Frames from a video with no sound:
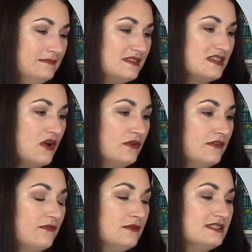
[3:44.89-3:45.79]
So the
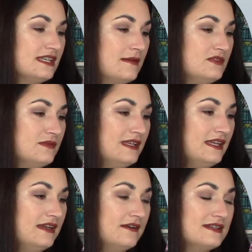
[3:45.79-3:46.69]
first thing I'm doing
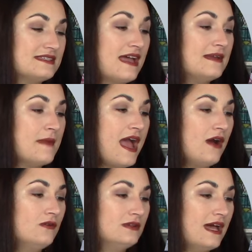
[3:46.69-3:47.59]
here is I am
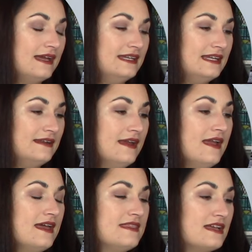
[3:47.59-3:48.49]
outlining
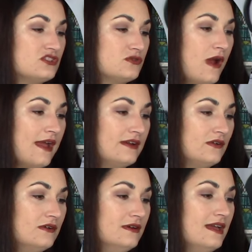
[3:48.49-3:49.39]
that
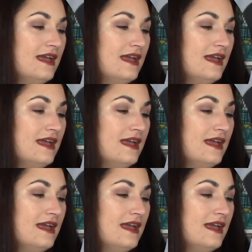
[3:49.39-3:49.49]
triangle,